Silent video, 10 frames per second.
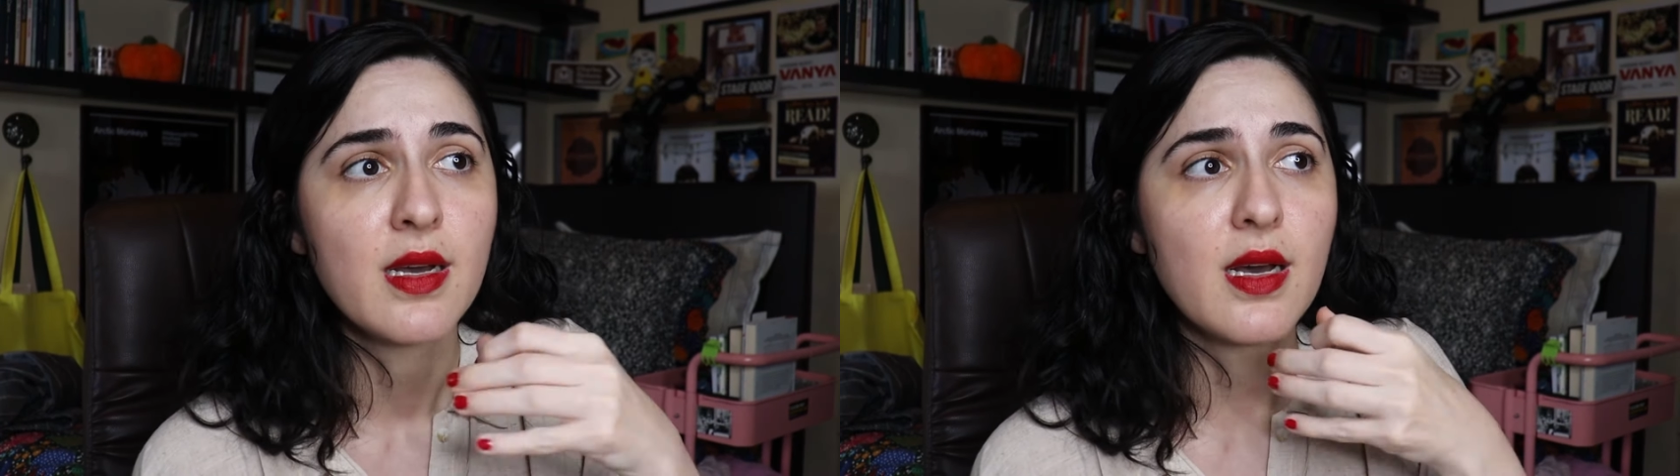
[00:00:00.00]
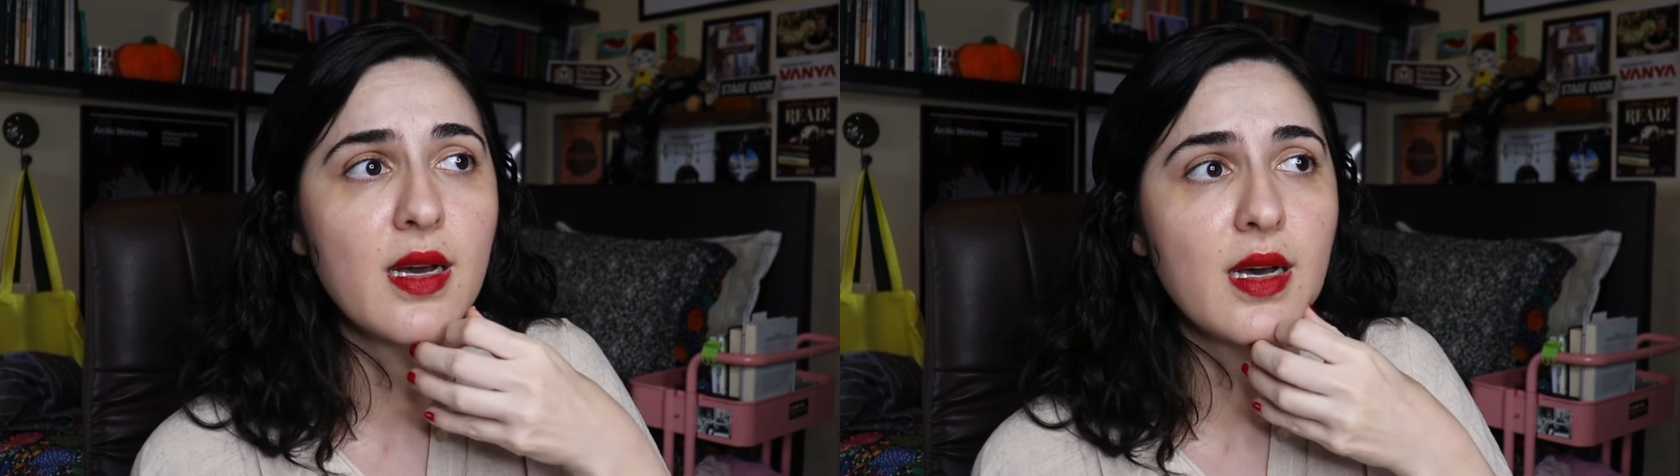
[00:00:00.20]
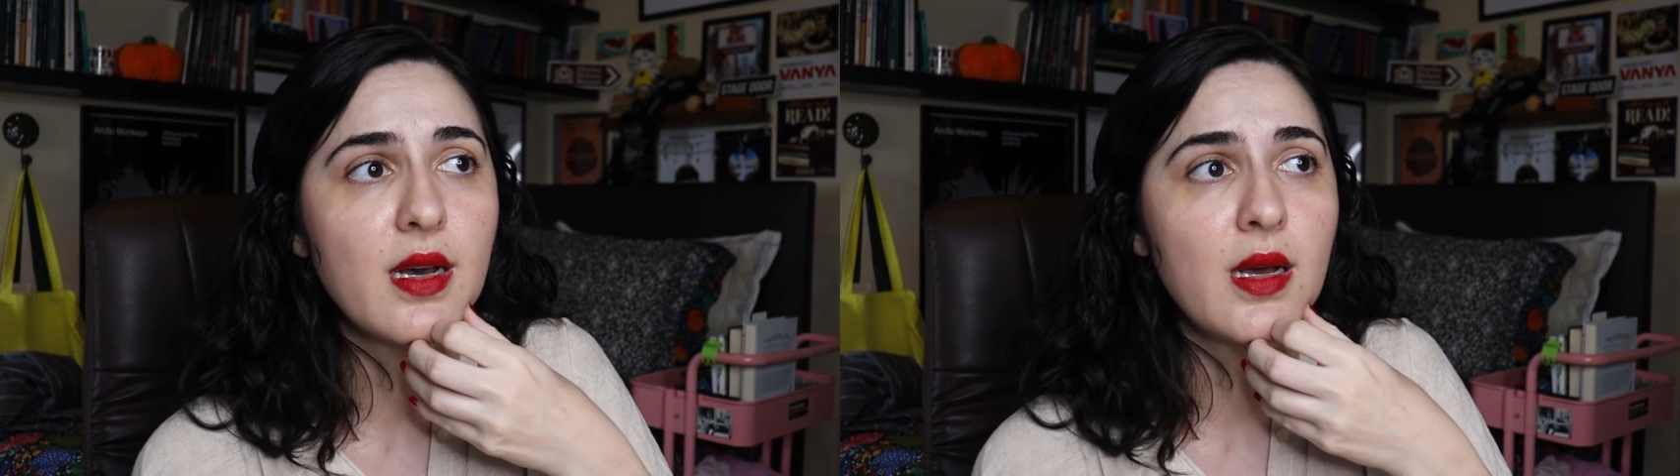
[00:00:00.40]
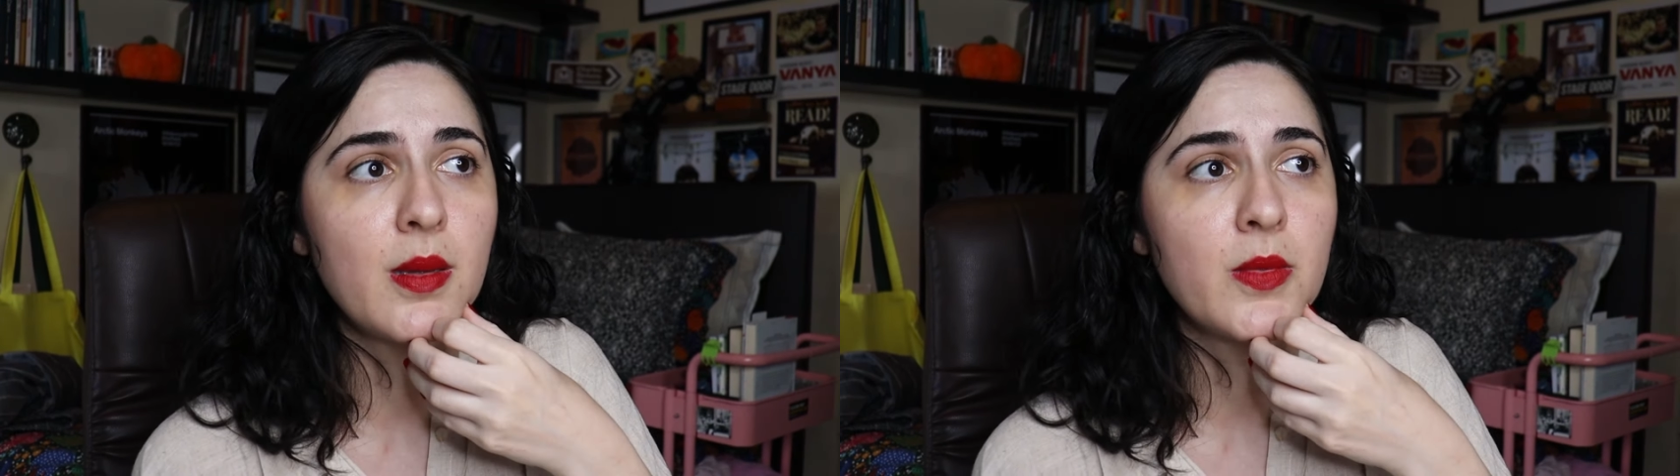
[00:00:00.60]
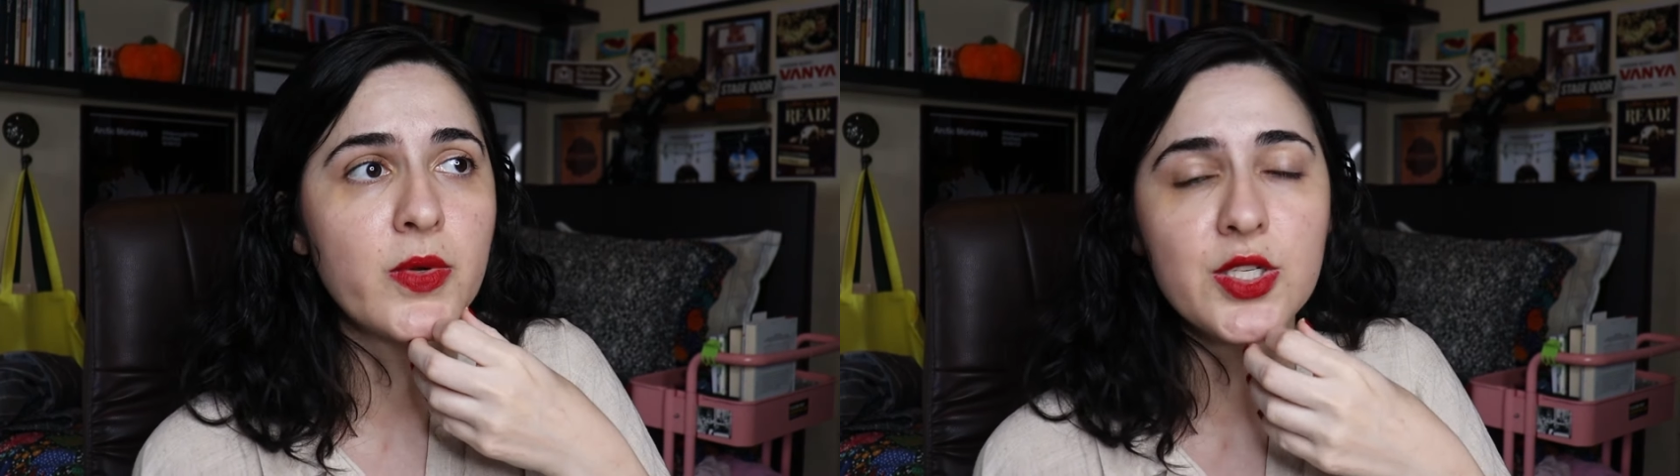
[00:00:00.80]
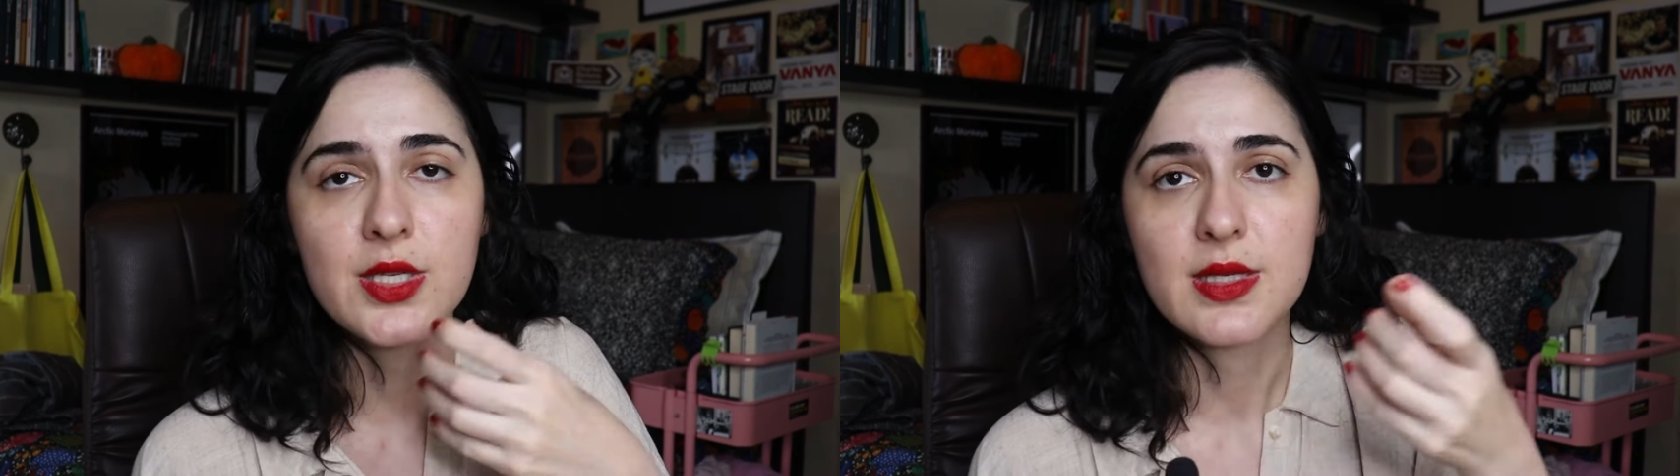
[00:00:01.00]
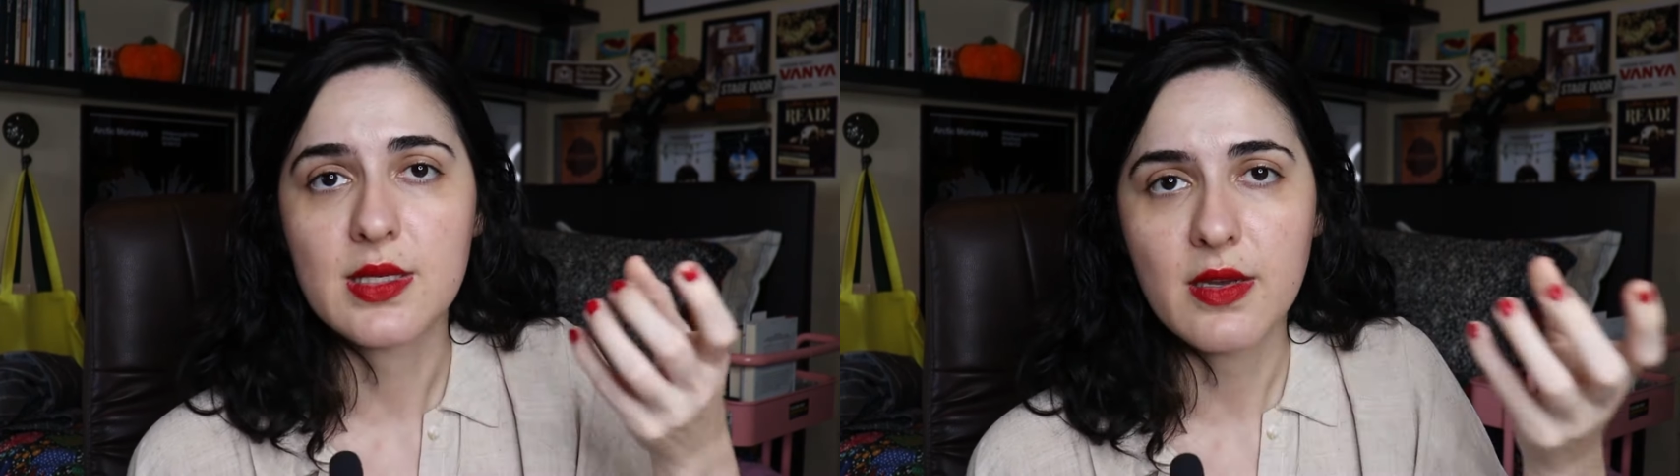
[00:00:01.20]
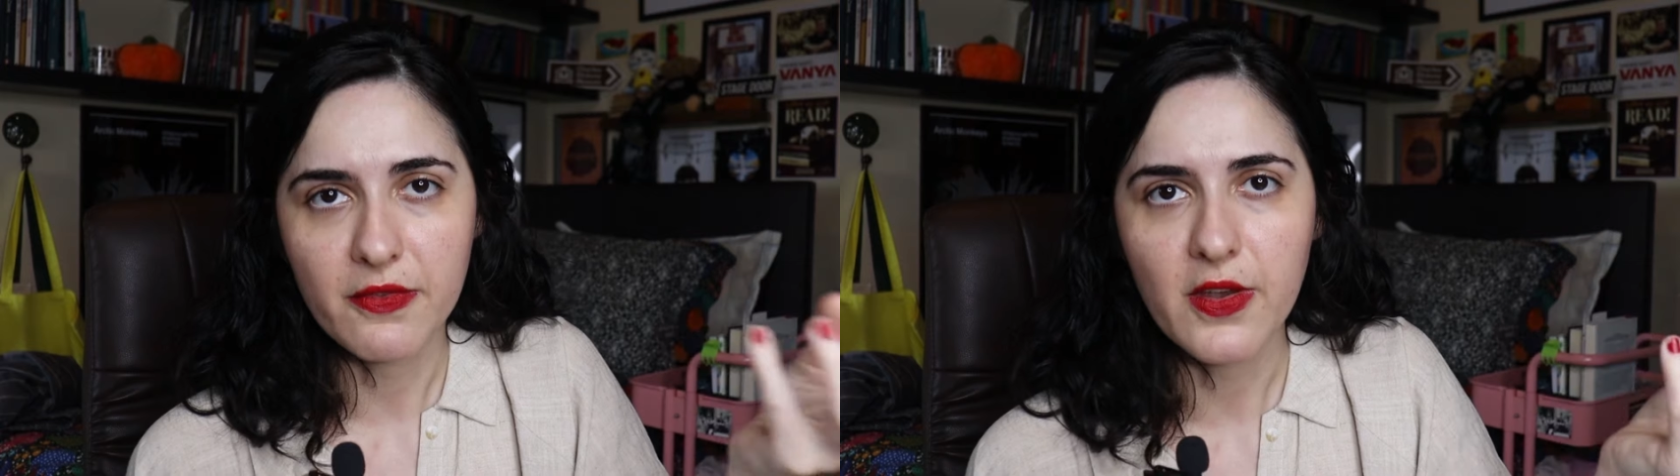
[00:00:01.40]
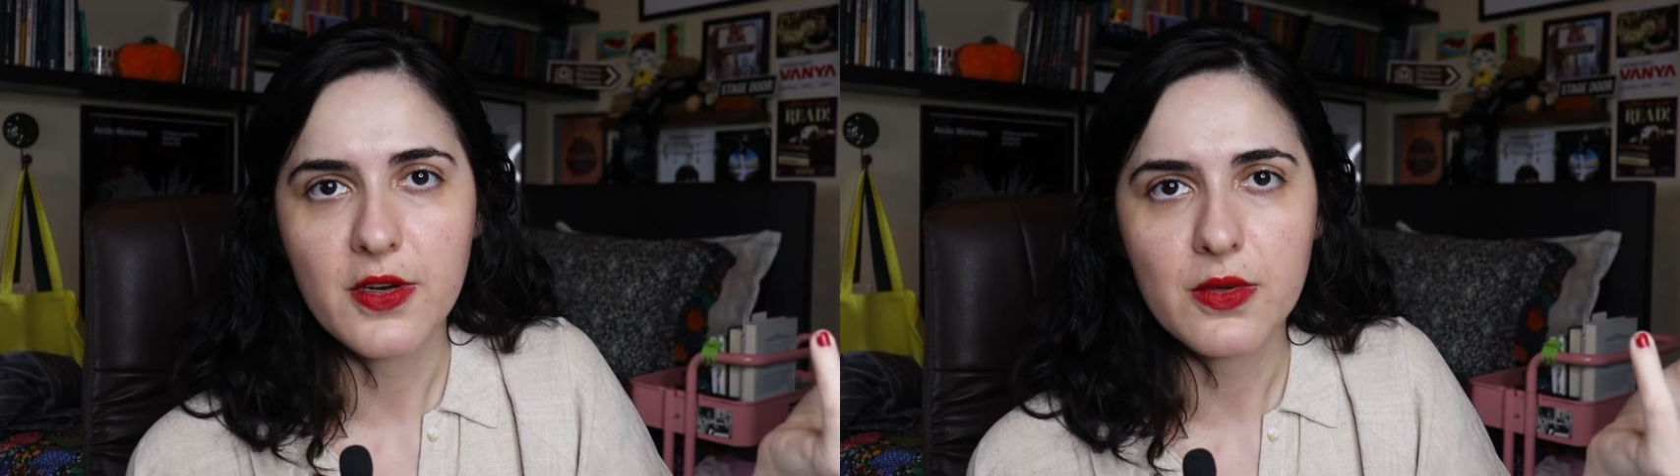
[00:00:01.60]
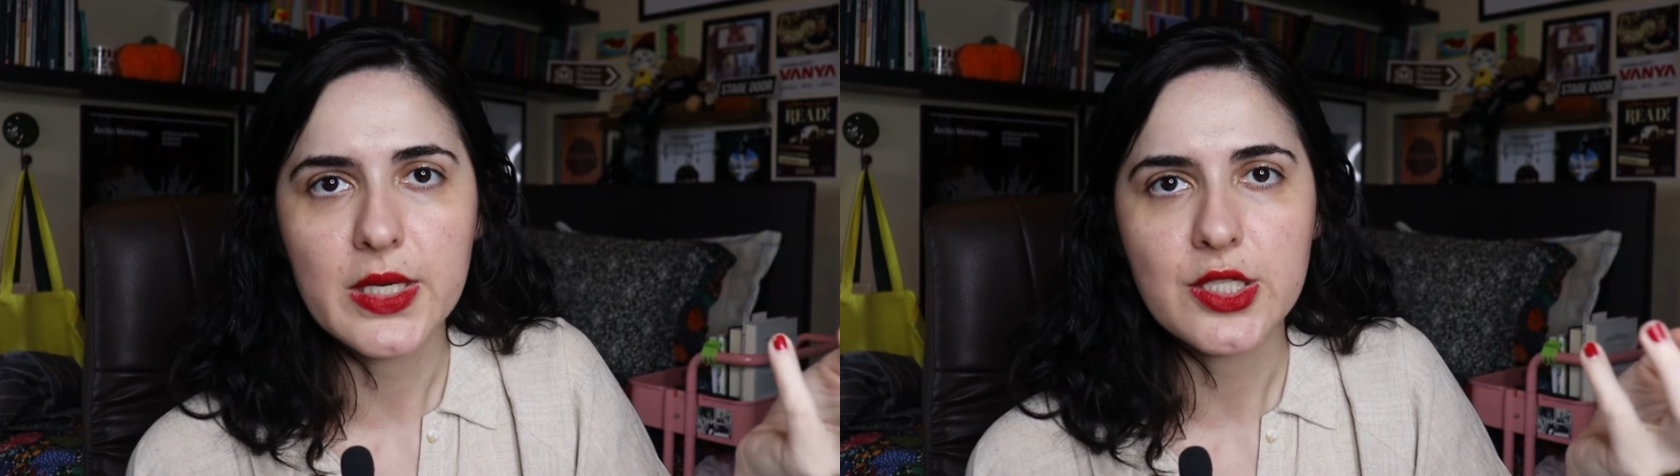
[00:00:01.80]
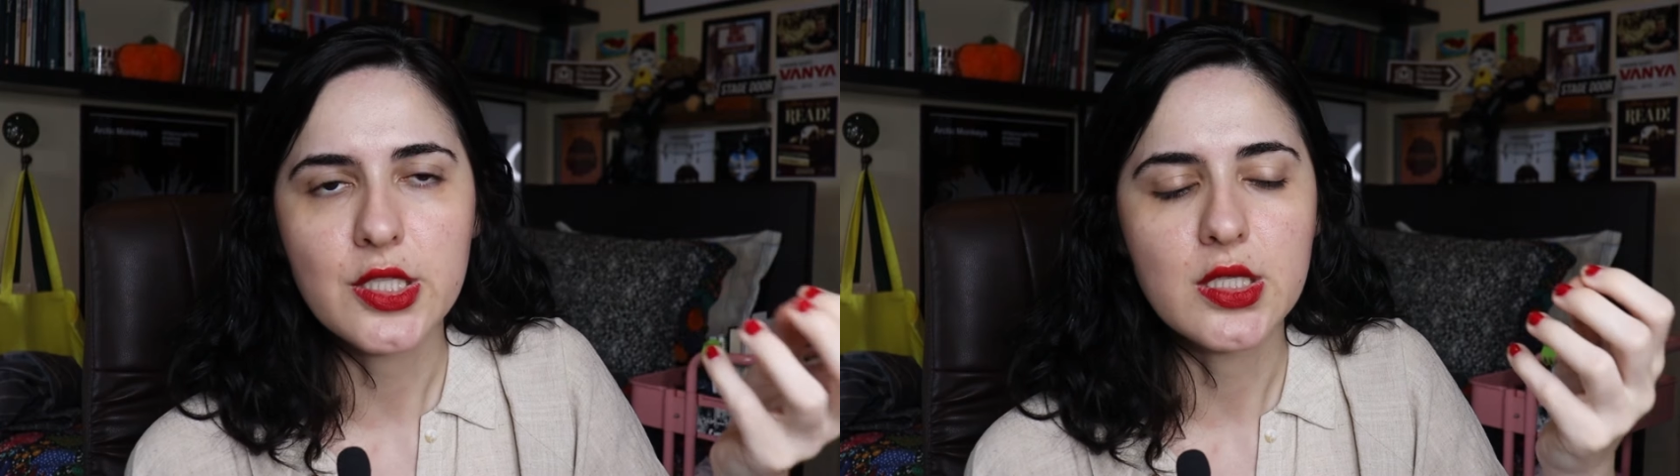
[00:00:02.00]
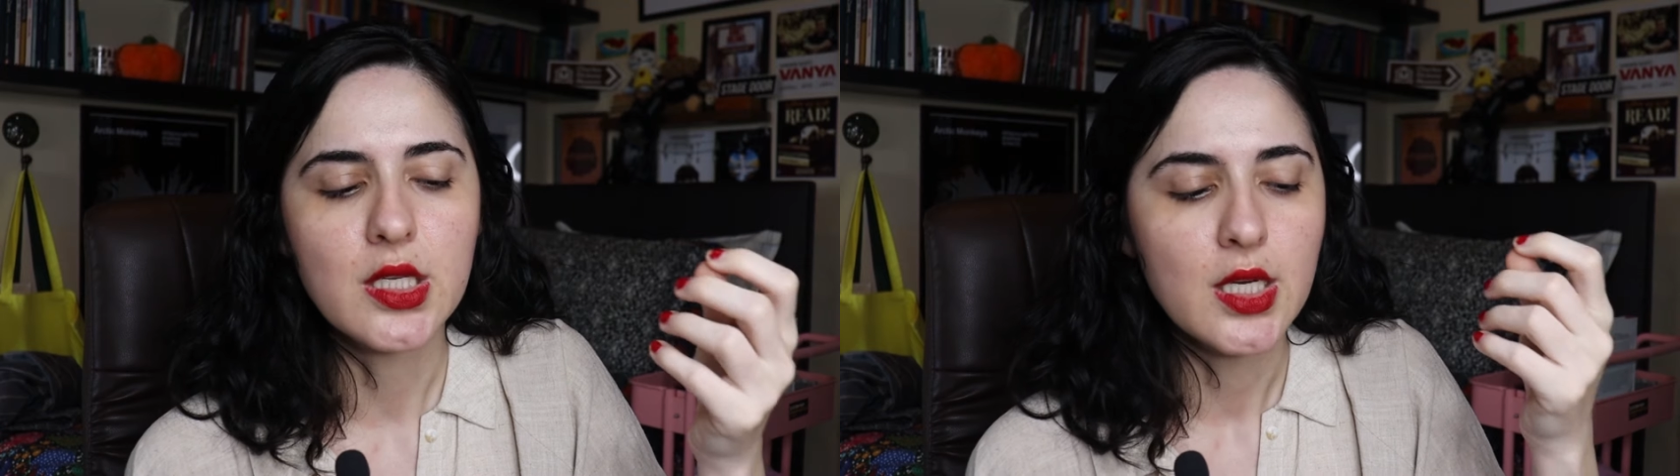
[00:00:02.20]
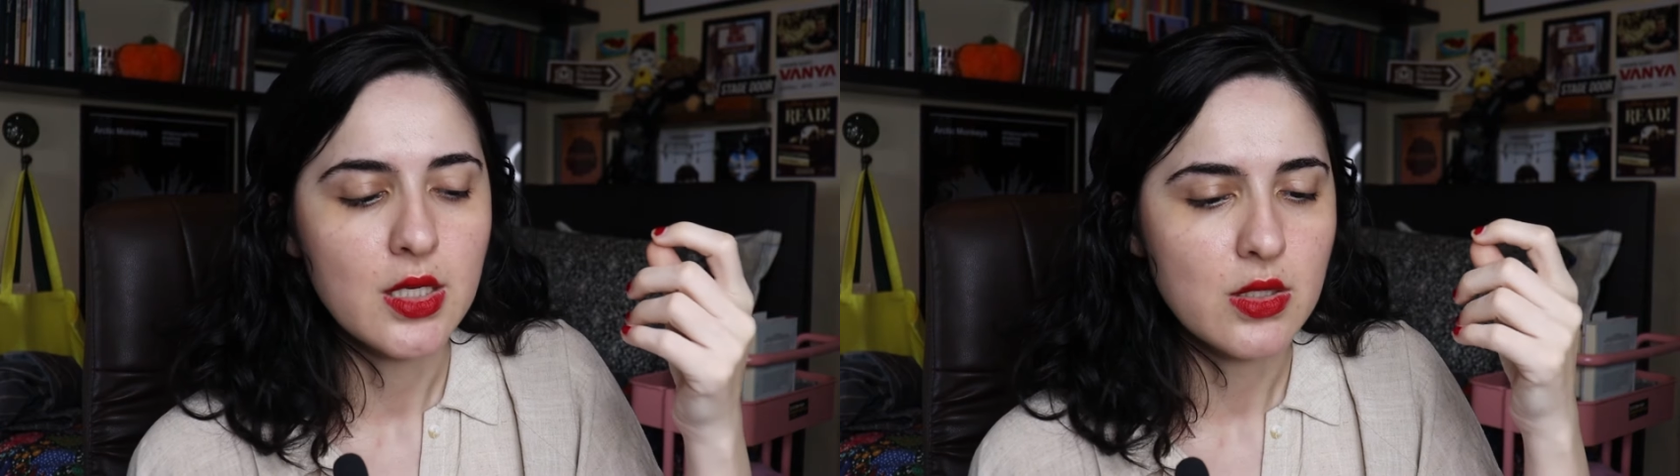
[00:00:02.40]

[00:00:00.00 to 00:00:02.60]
Which is a fair question.